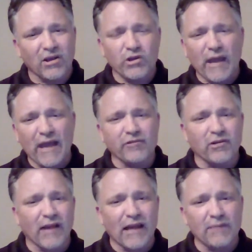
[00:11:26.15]
You have
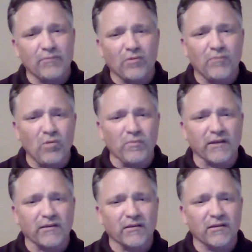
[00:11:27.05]
your light bulb
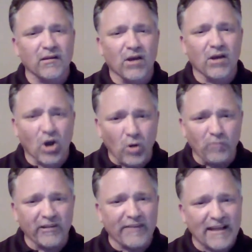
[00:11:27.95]
moment.
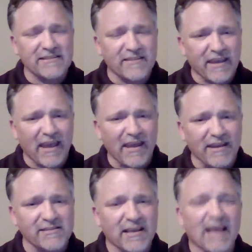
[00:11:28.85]
Hopefully that's the
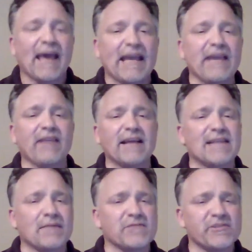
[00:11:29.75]
case, even as
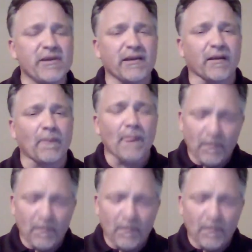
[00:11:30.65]
I'm speaking.